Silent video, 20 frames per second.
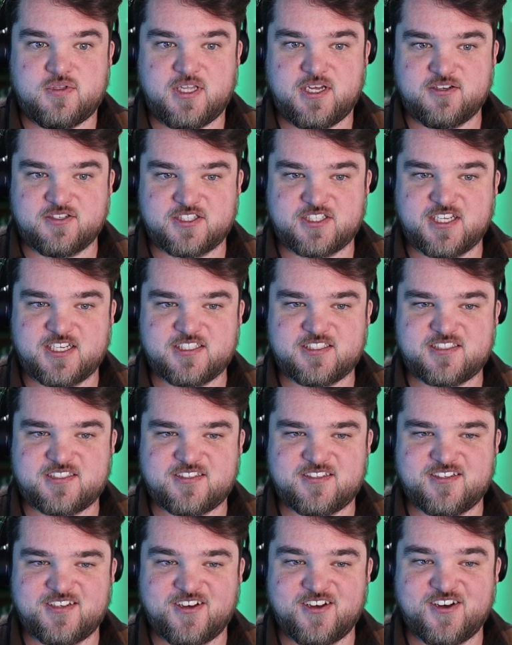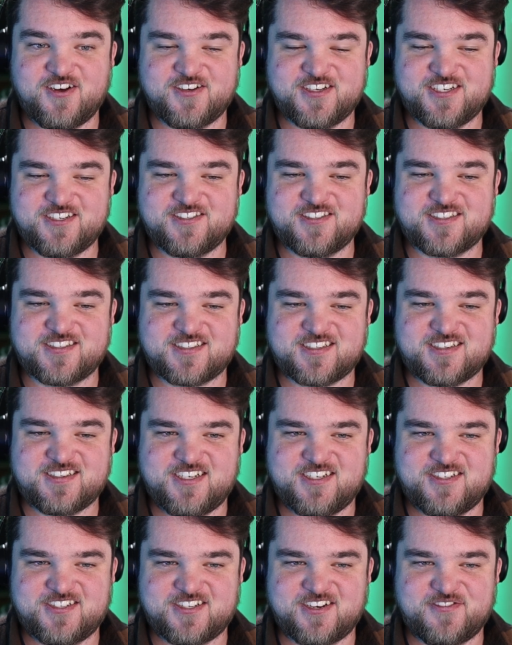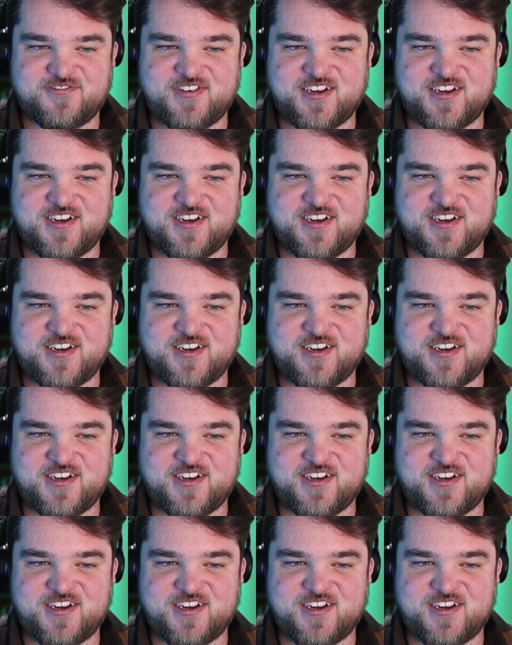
That was tense. Oh, here's our